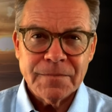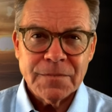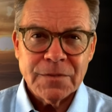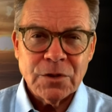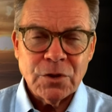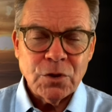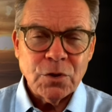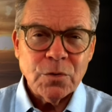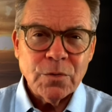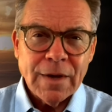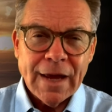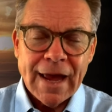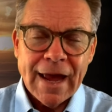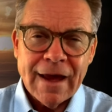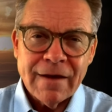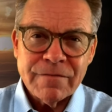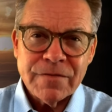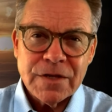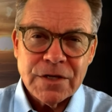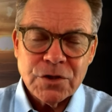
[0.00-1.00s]
You
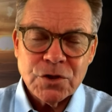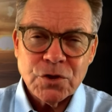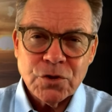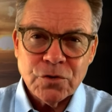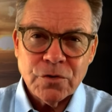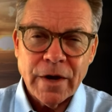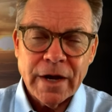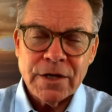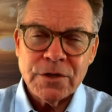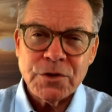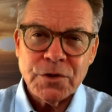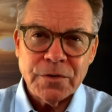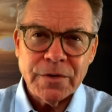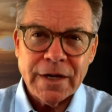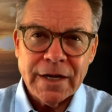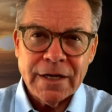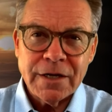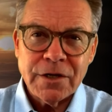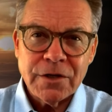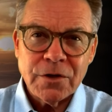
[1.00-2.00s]
have this treasure
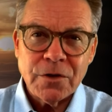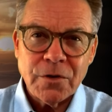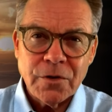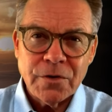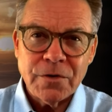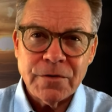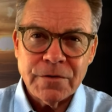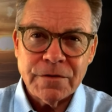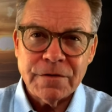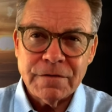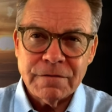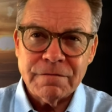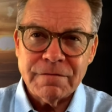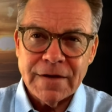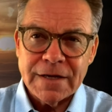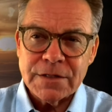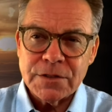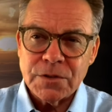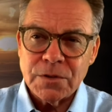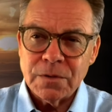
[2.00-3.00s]
in an earthen
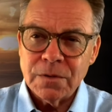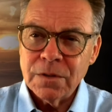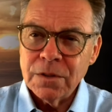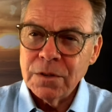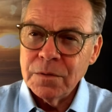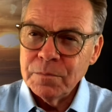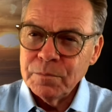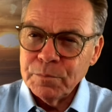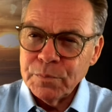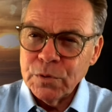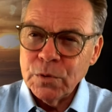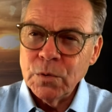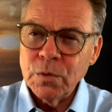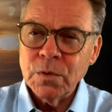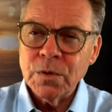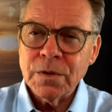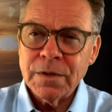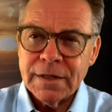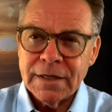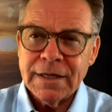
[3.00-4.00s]
vessel.
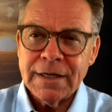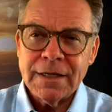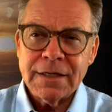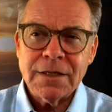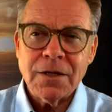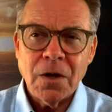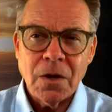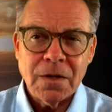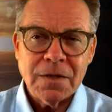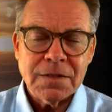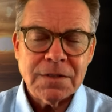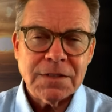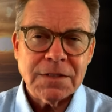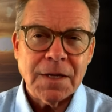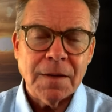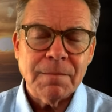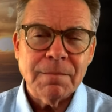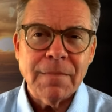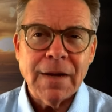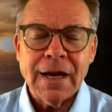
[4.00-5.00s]
Pour it on
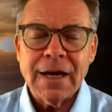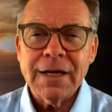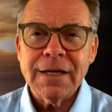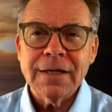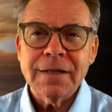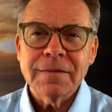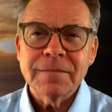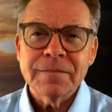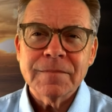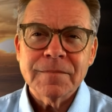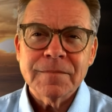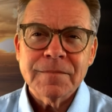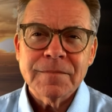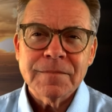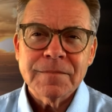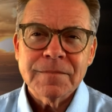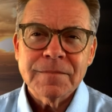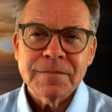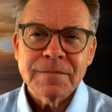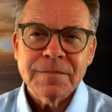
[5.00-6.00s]
somebody.
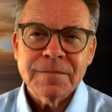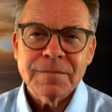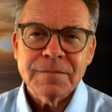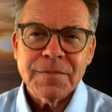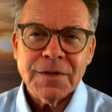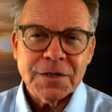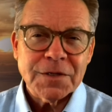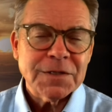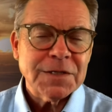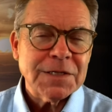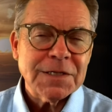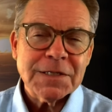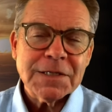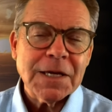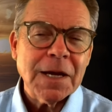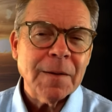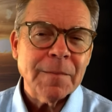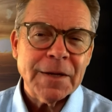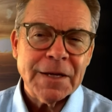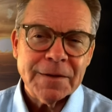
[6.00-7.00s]
Because he's
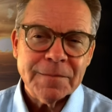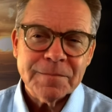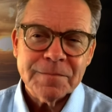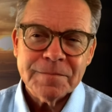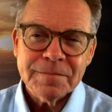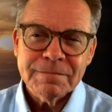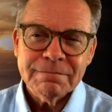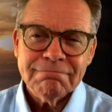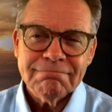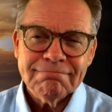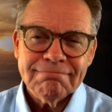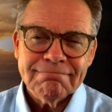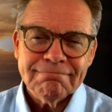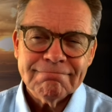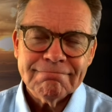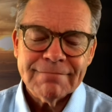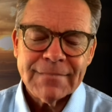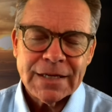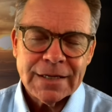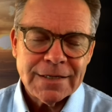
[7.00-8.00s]
coming.
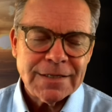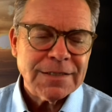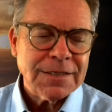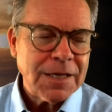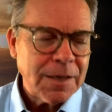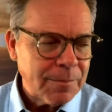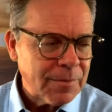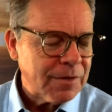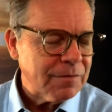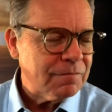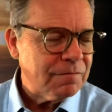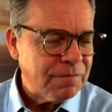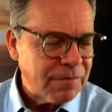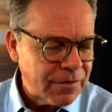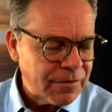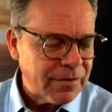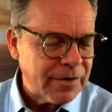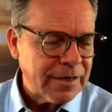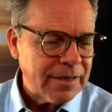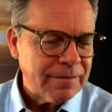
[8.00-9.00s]
And he's coming
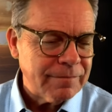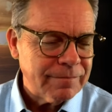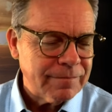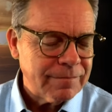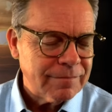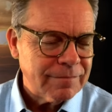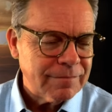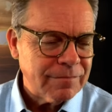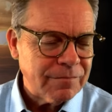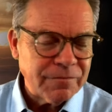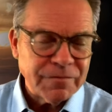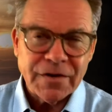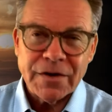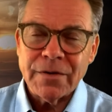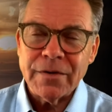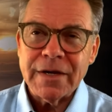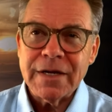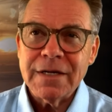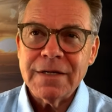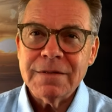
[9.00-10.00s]
very,
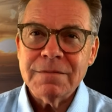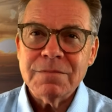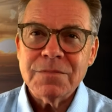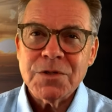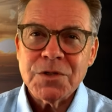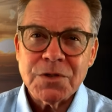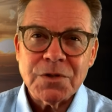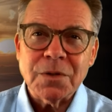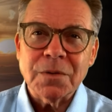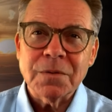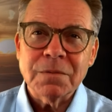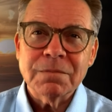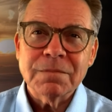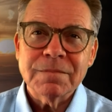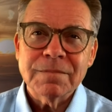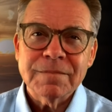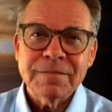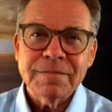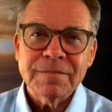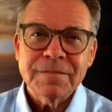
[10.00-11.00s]
very soon.
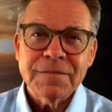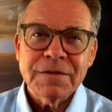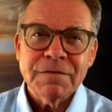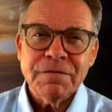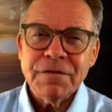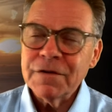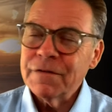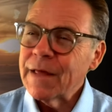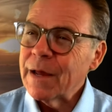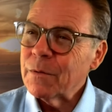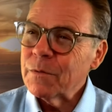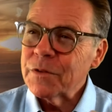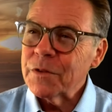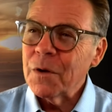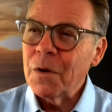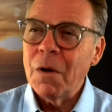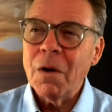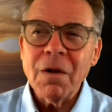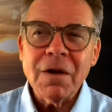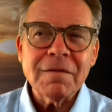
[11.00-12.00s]
Feel that with
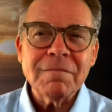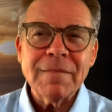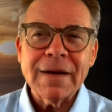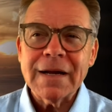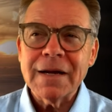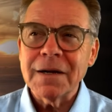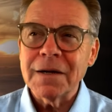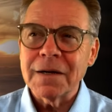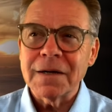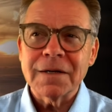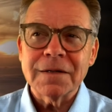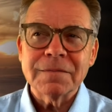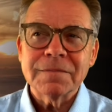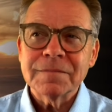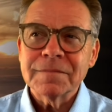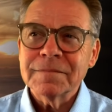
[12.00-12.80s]
all of my heart.